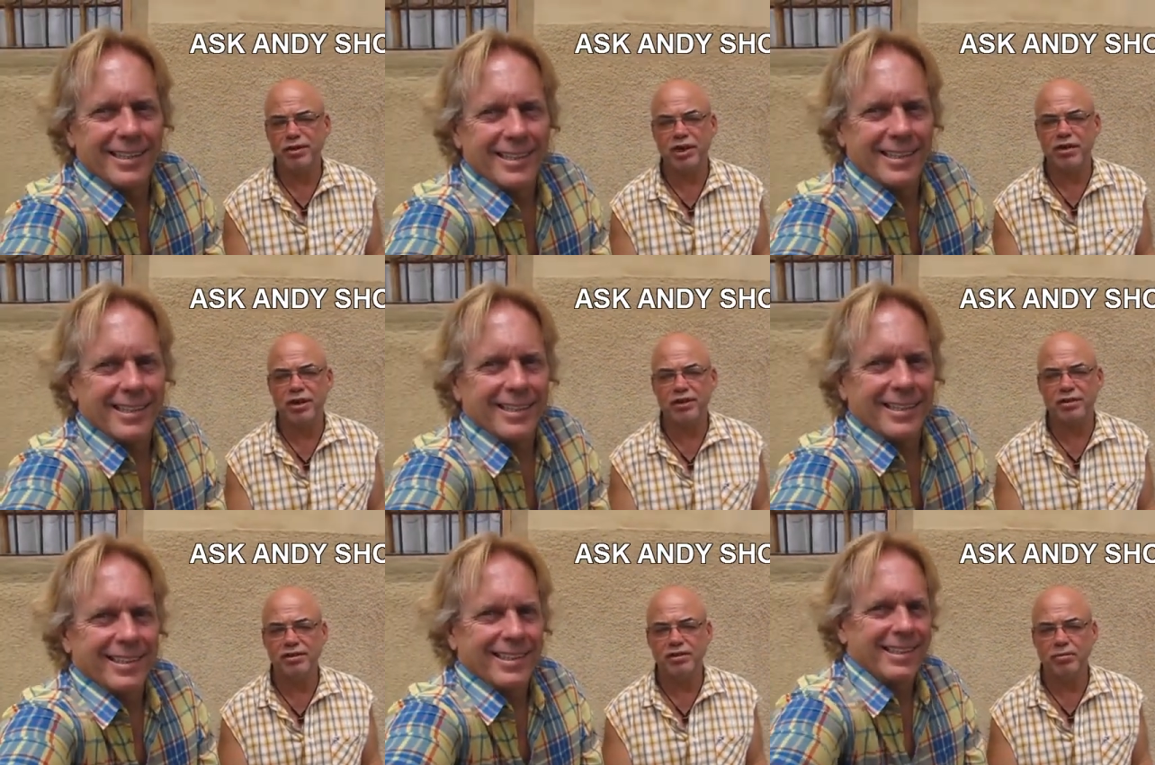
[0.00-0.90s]
Speaker 1: credit card,
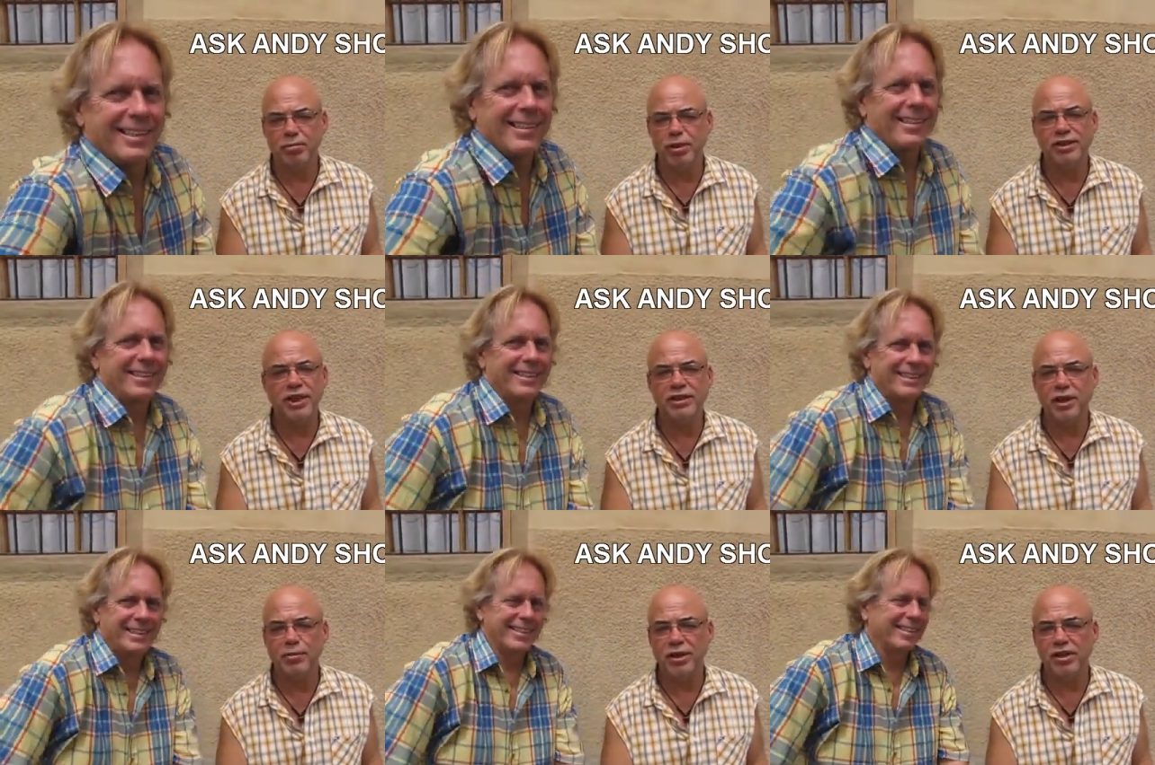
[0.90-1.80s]
most
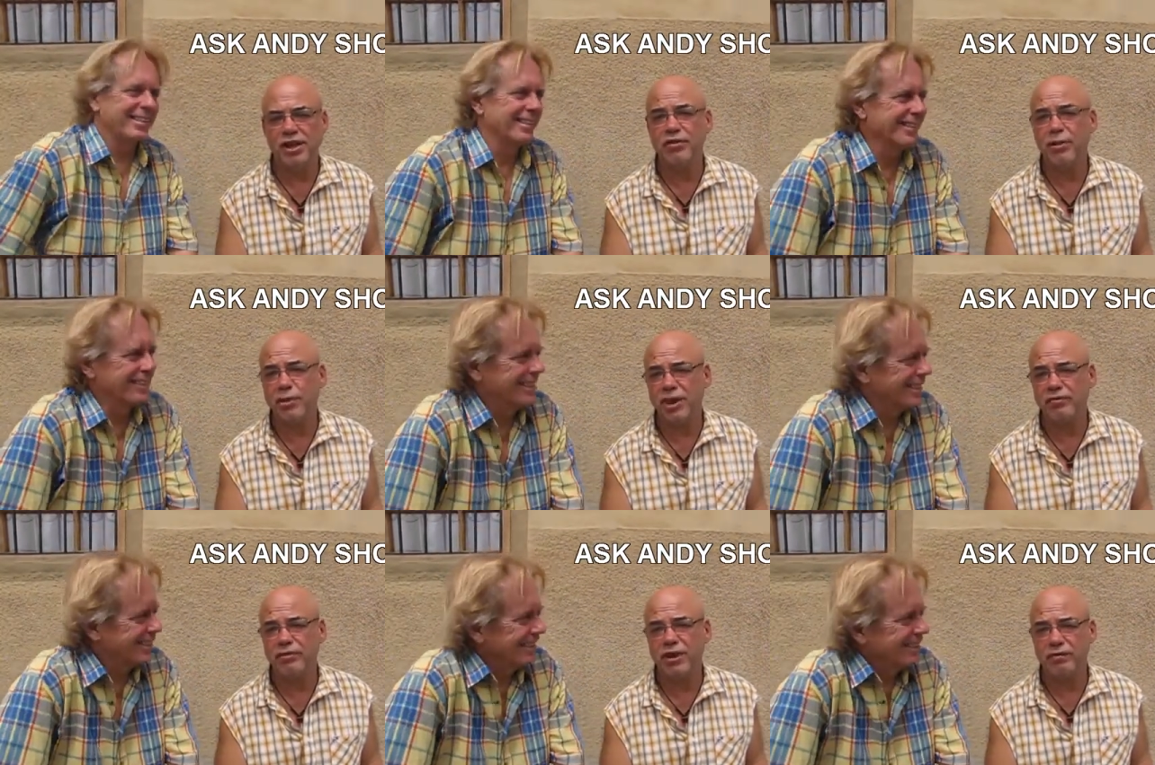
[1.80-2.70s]
ATM cards, you have to pay a
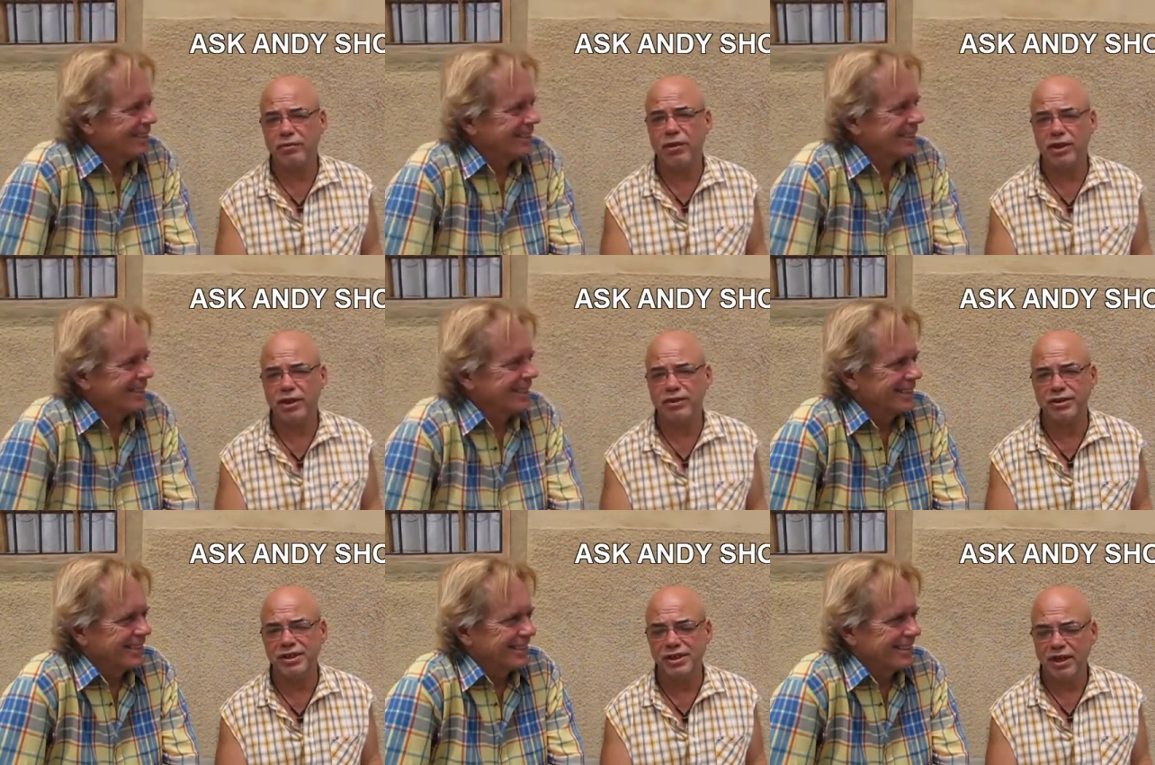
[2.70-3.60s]
fee in foreign
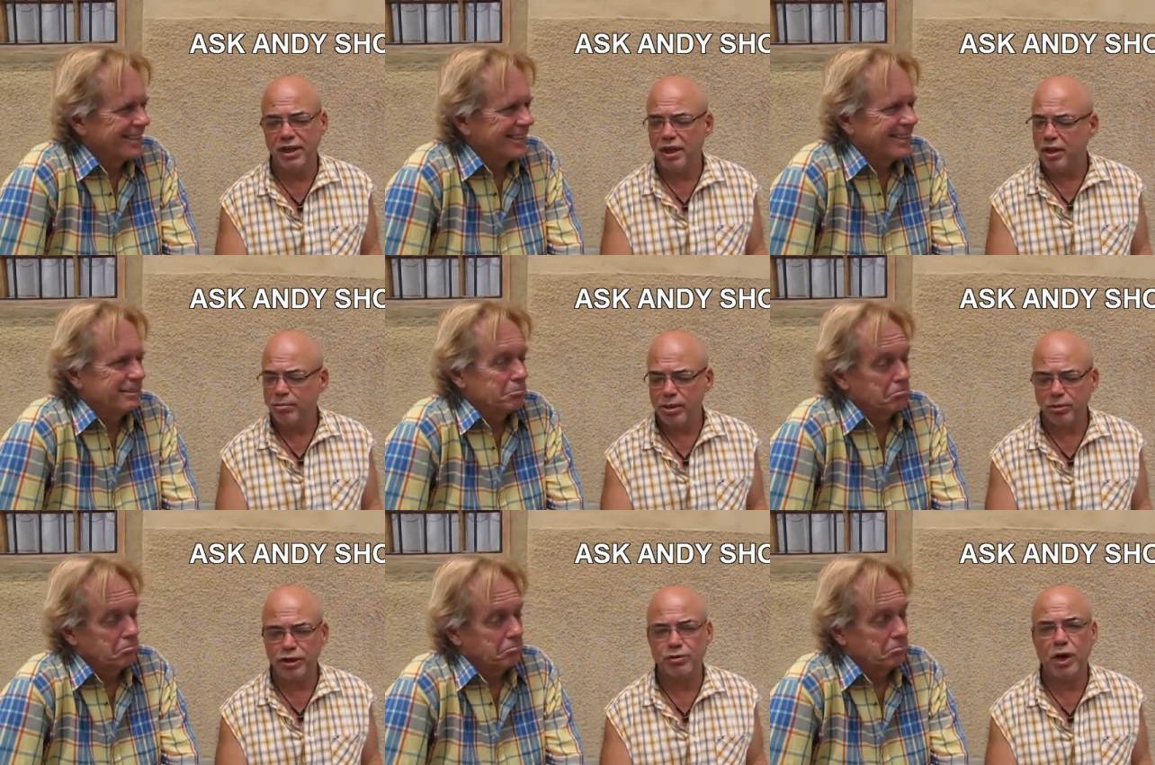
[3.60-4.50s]
countries. But
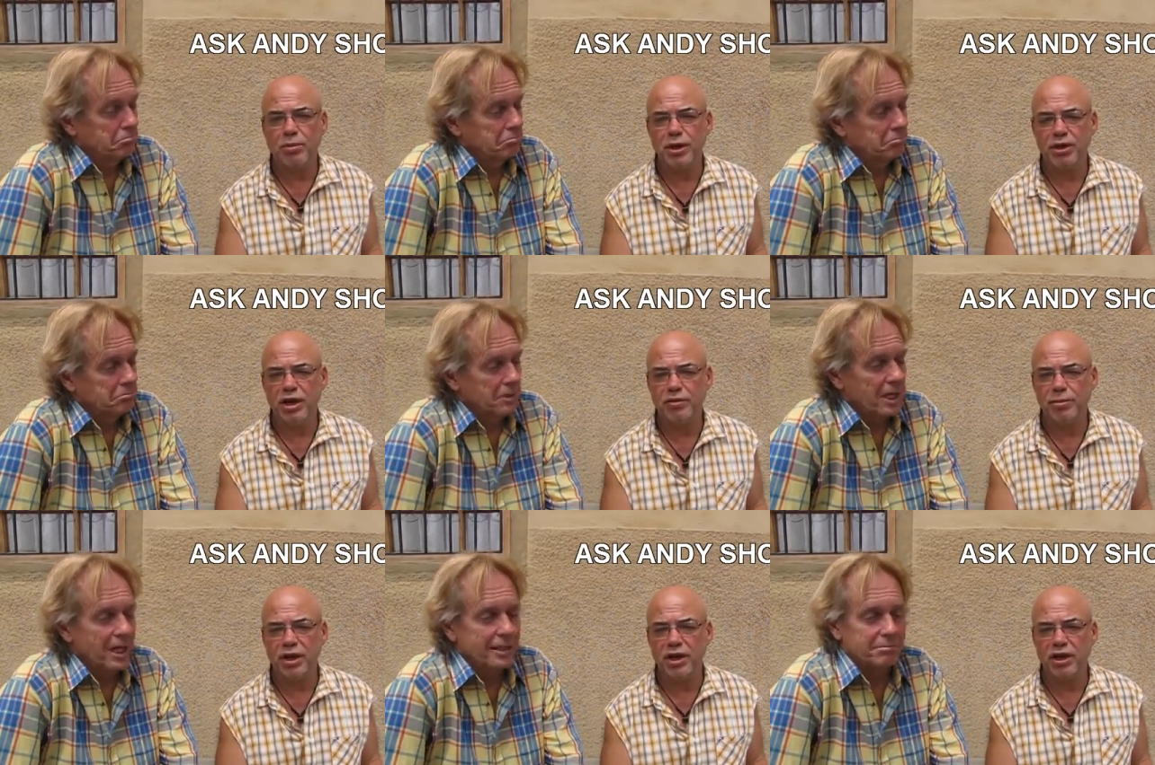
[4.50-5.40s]
with Schwab, you don't have to
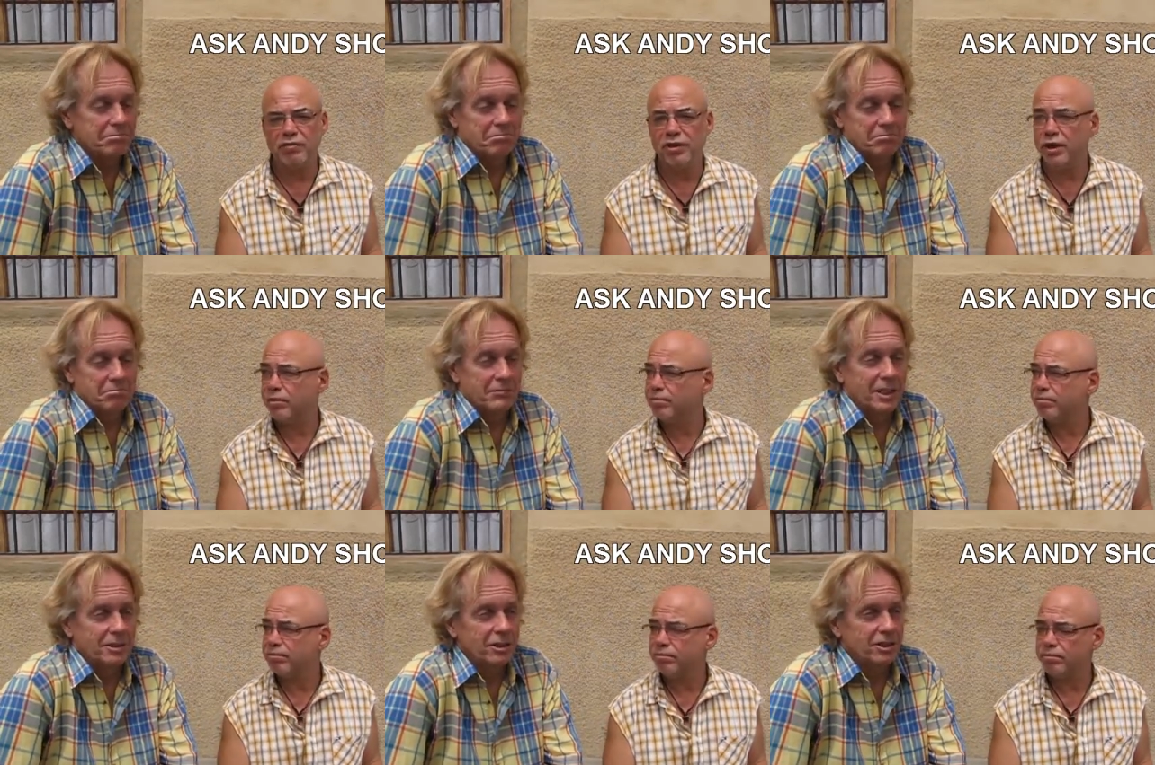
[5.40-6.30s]
pay any fee.
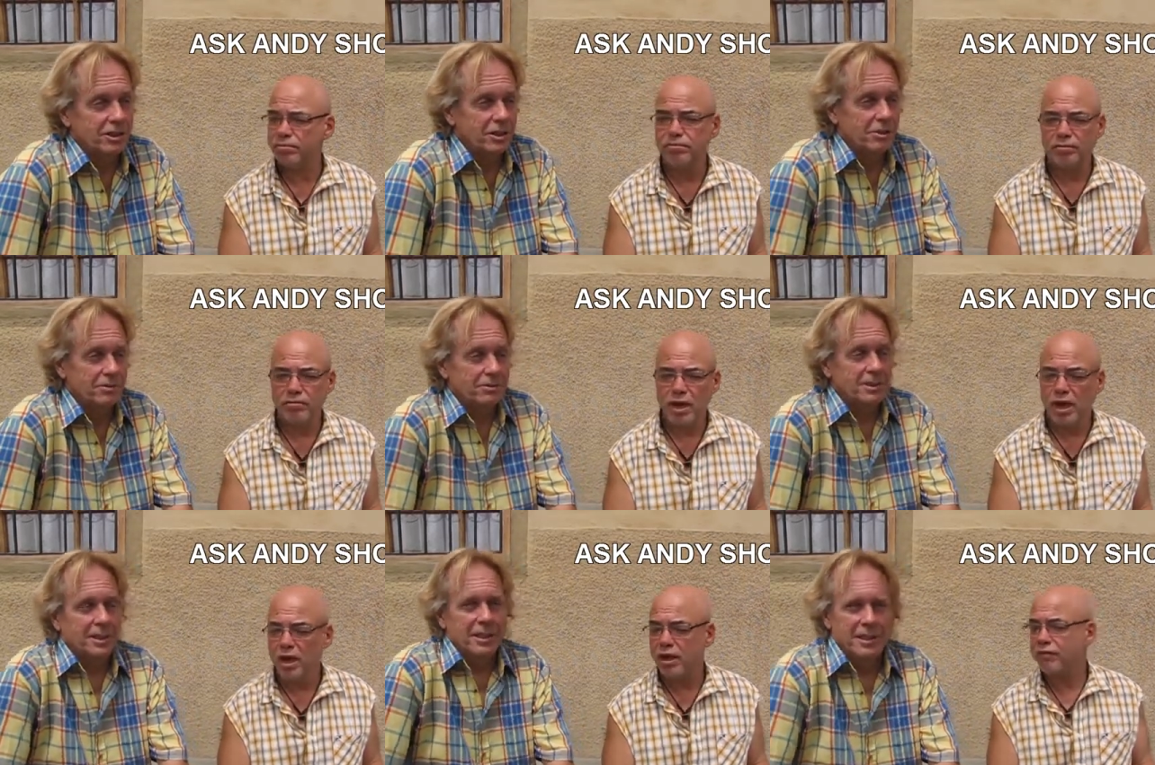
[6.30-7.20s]
Speaker 2: That's good to know.
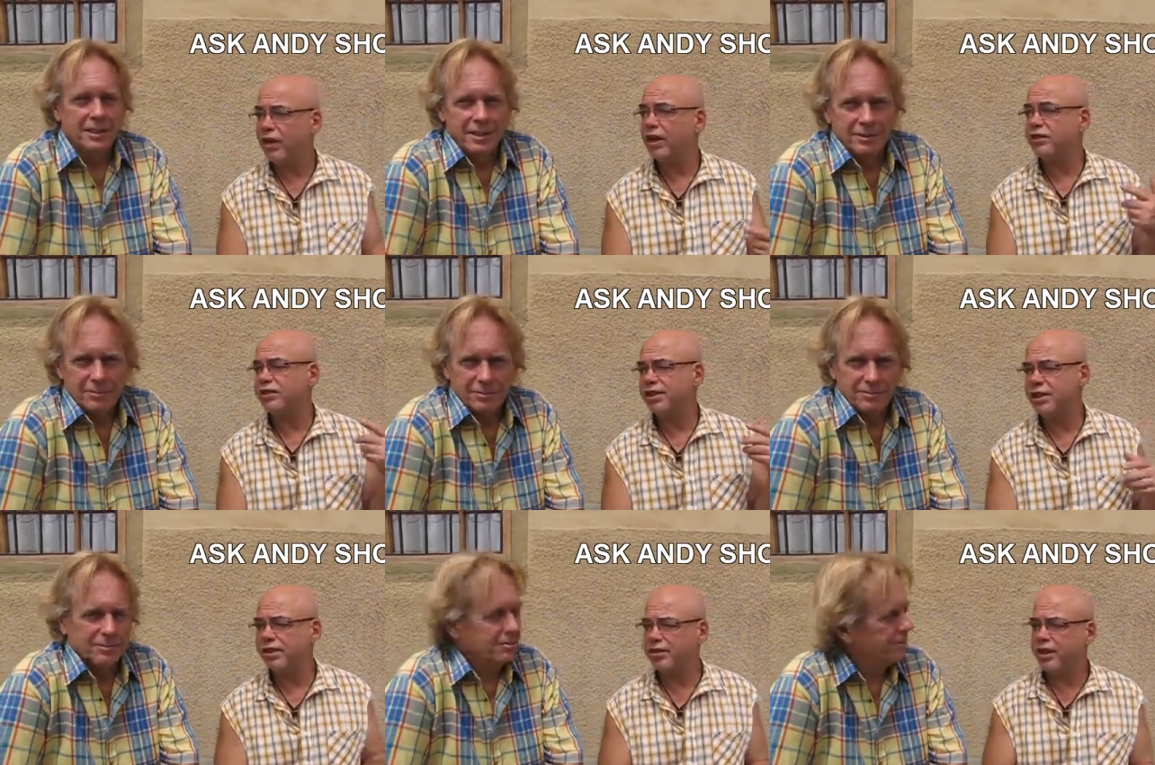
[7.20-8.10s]
In
Speaker 1: fact, just the
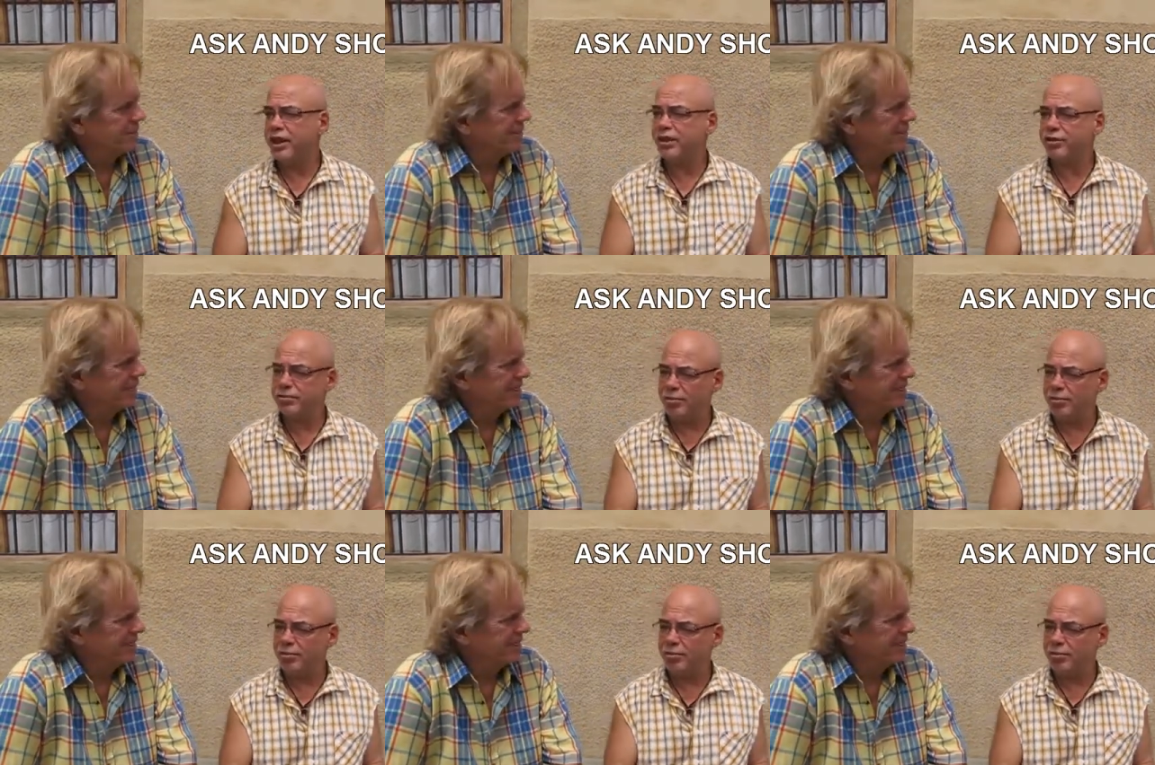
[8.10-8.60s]
other day, I took